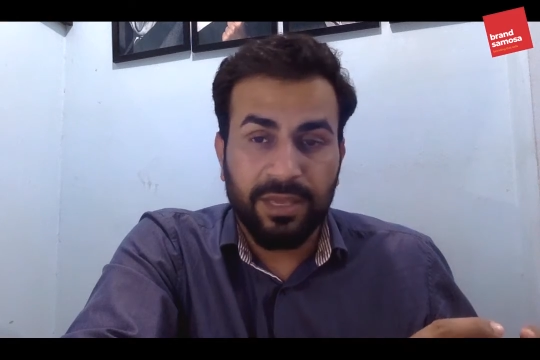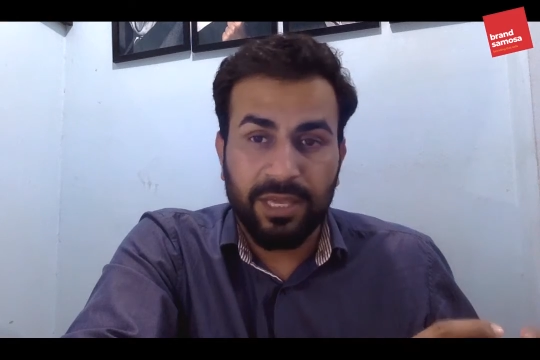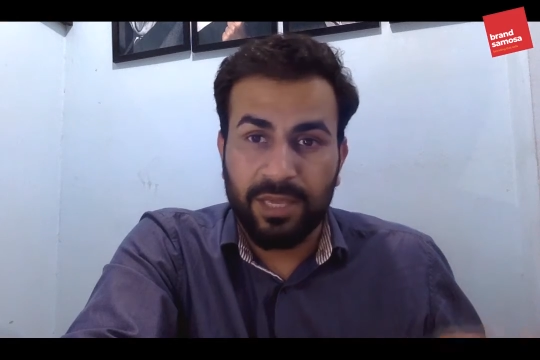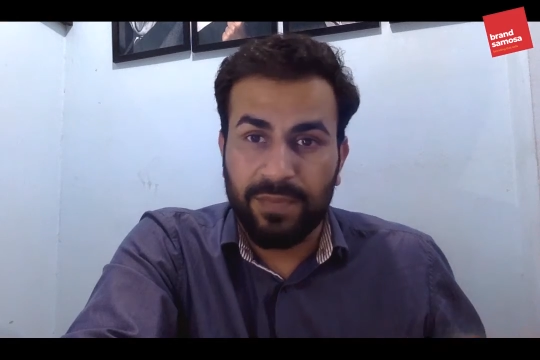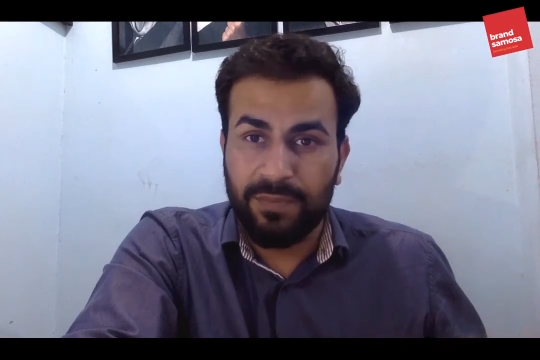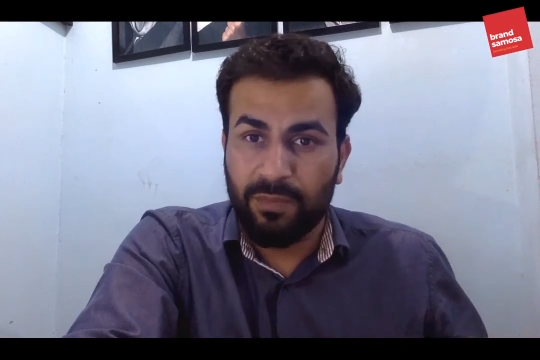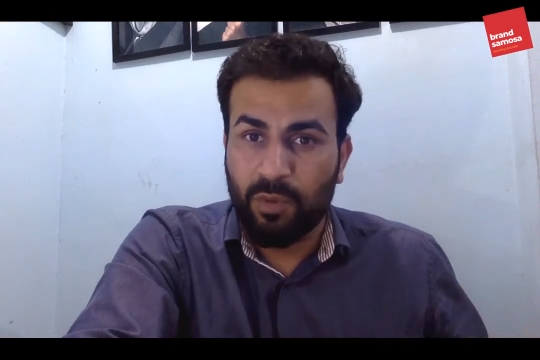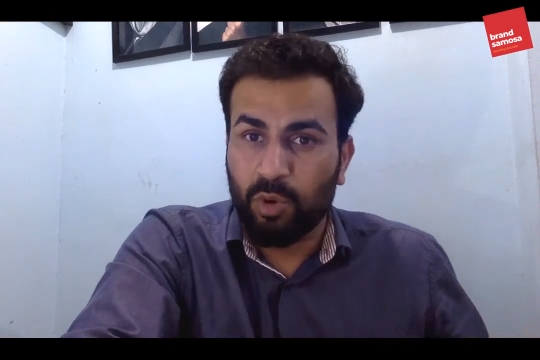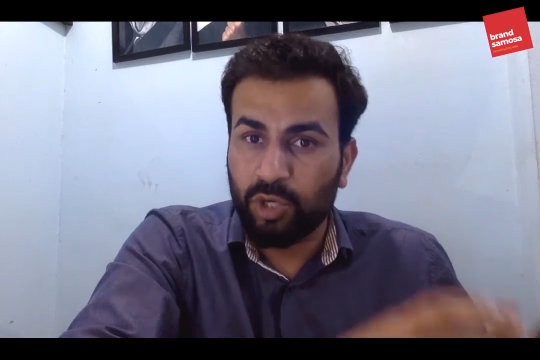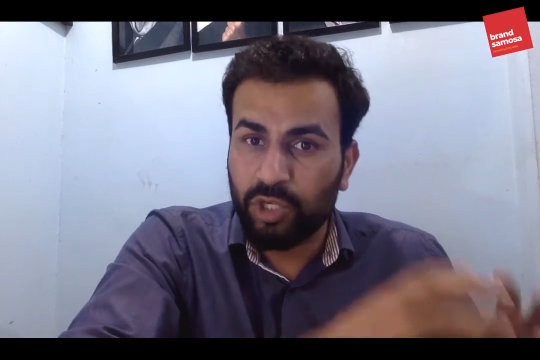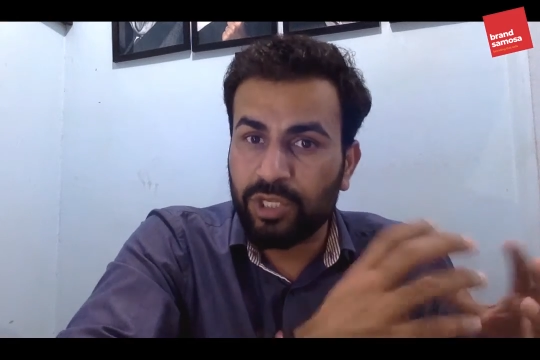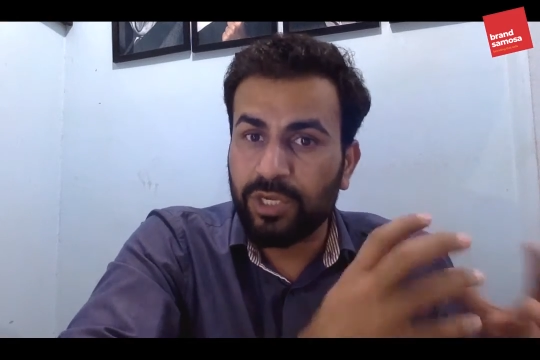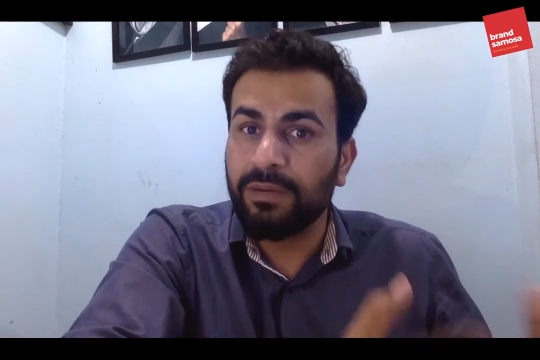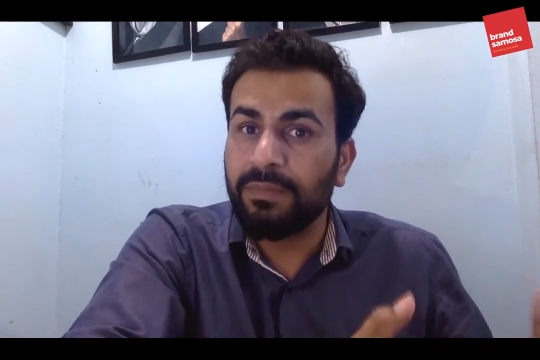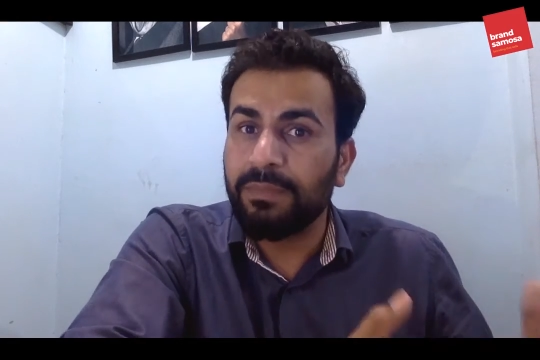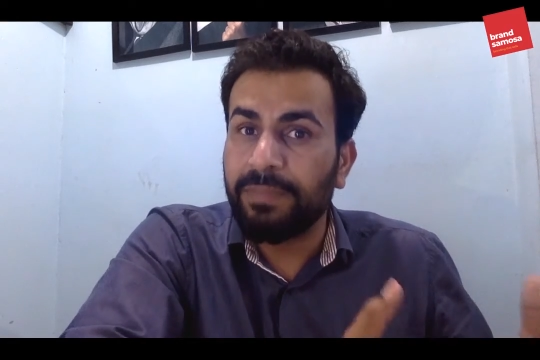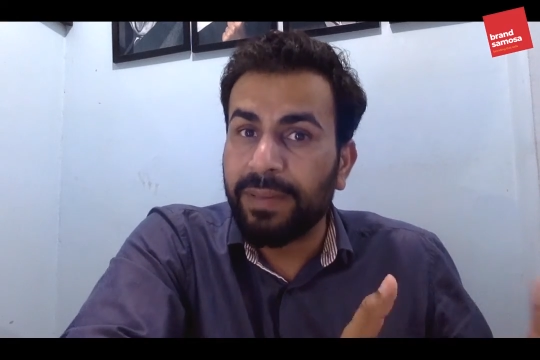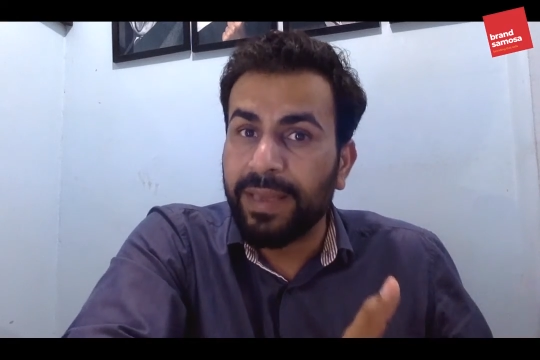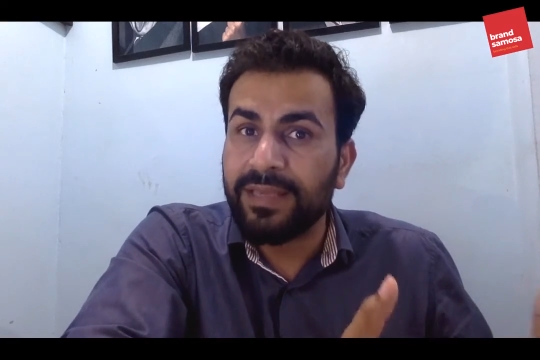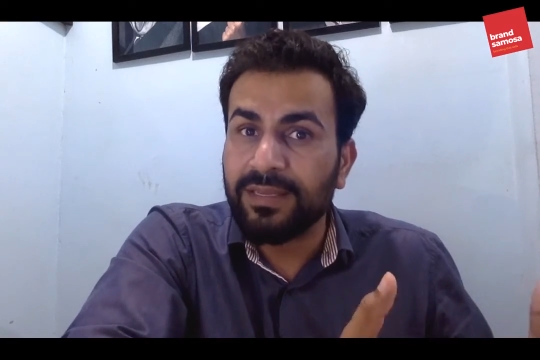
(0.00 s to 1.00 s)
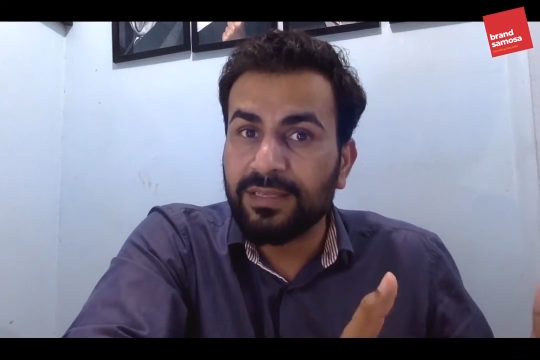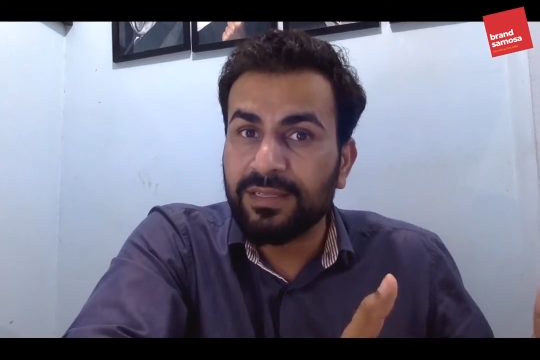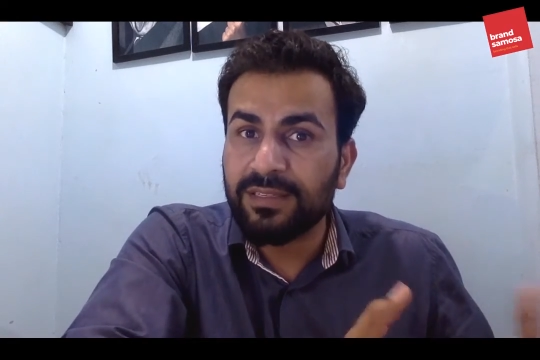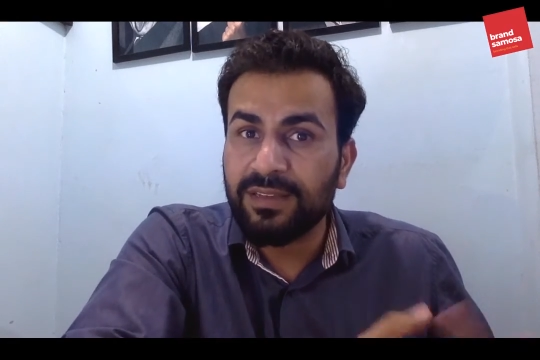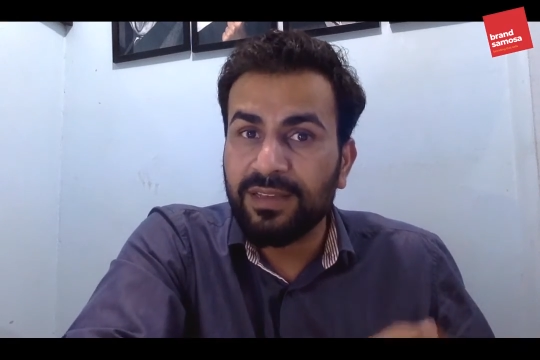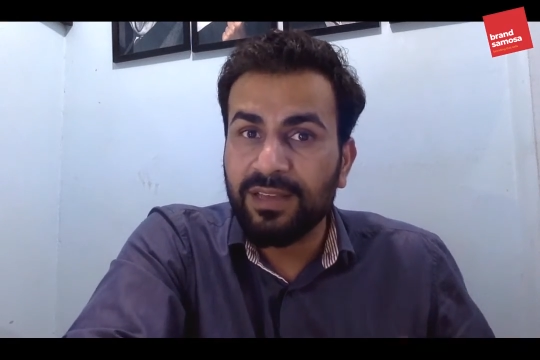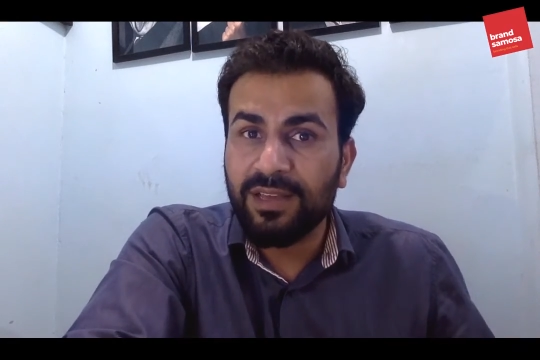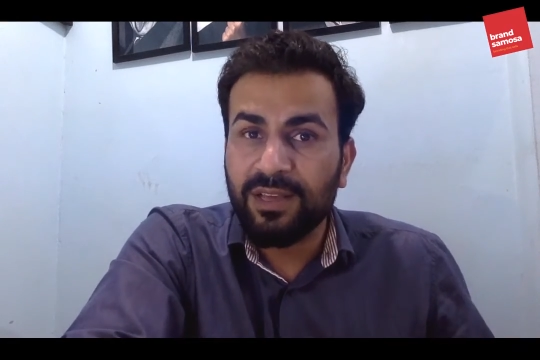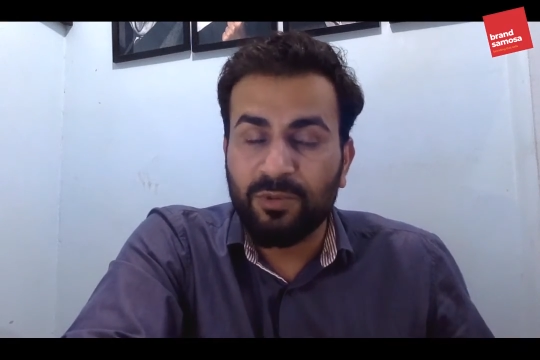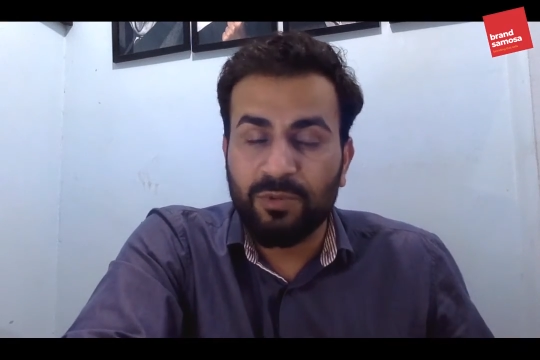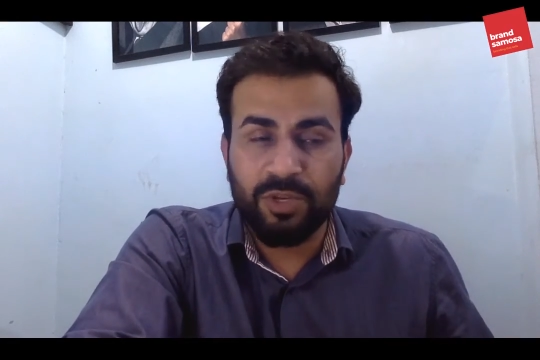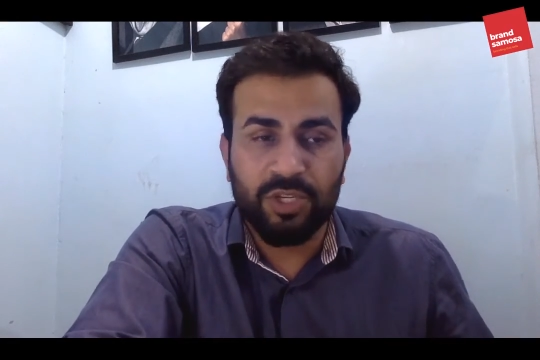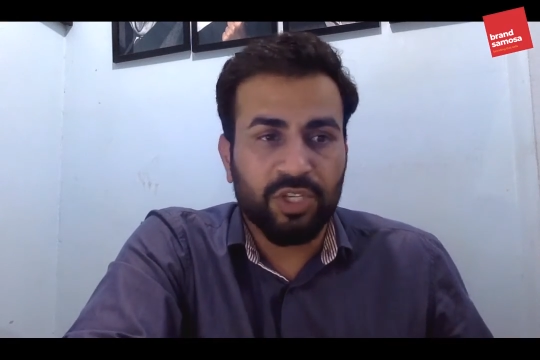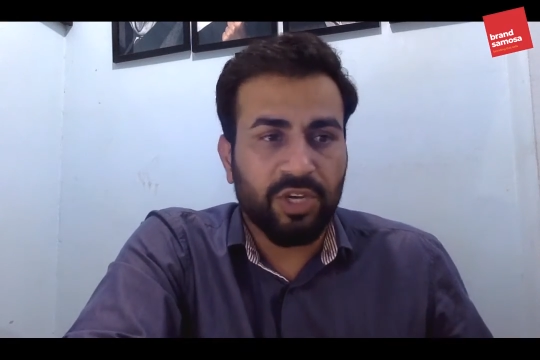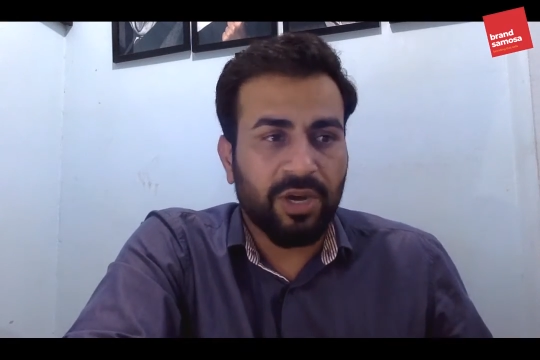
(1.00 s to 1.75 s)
emotion based, which